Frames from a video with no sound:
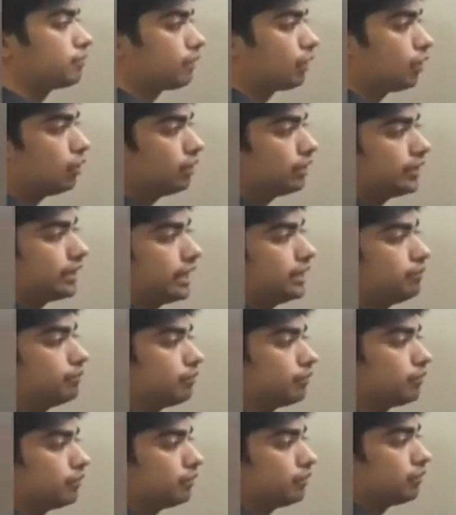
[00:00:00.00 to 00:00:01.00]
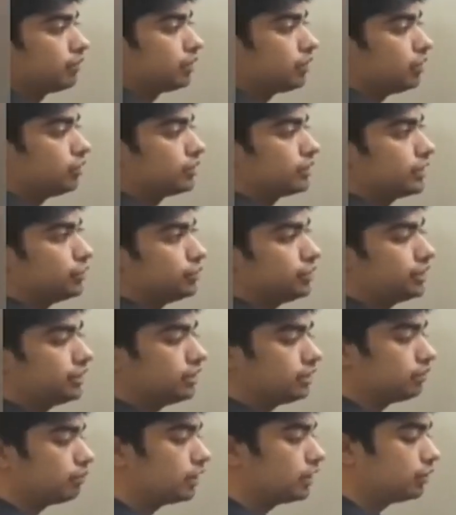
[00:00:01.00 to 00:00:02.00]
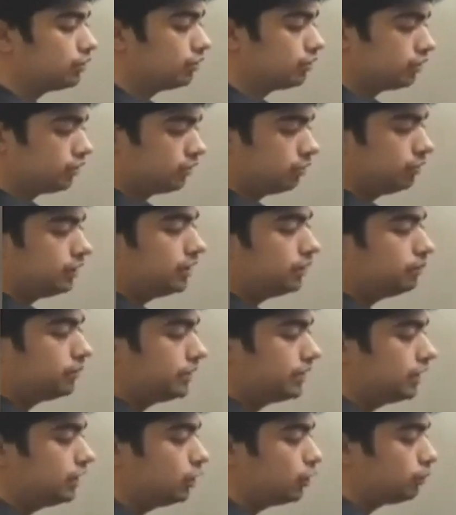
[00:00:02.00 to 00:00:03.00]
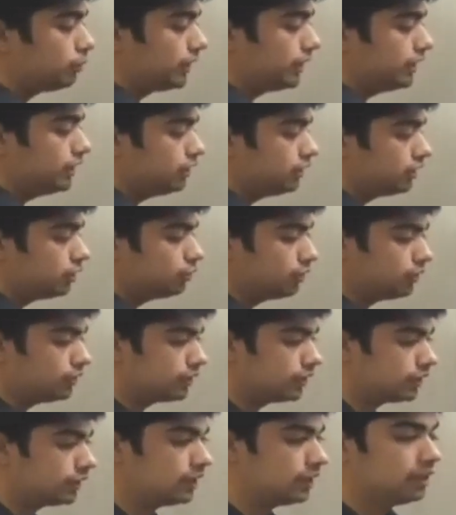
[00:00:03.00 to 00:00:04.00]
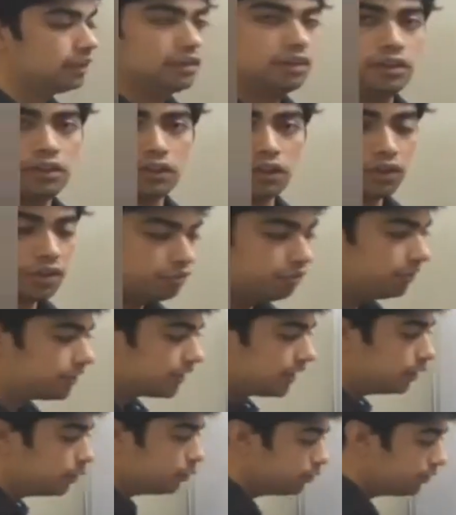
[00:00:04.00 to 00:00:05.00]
or time of saturation, but we are basically obtaining the velocity. Now if we try to